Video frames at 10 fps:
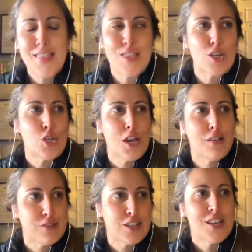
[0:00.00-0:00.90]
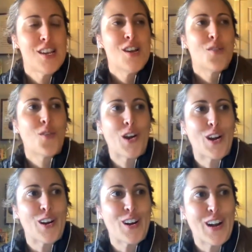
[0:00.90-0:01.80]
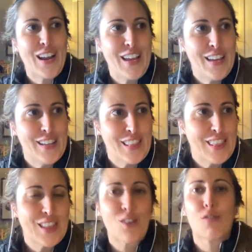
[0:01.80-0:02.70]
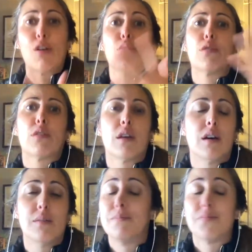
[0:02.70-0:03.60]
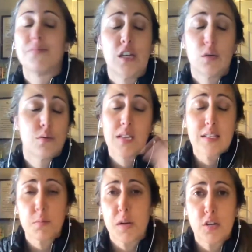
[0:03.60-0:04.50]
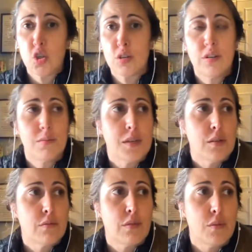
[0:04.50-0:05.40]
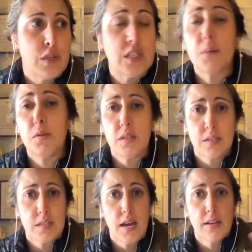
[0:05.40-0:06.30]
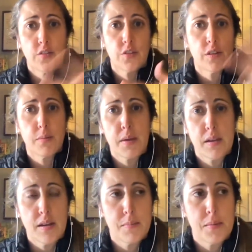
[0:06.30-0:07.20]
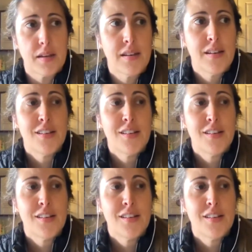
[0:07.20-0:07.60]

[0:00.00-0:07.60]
in the shift where it, the growth, um, you know, was exponential. I mean, we doubled in size during the pandemic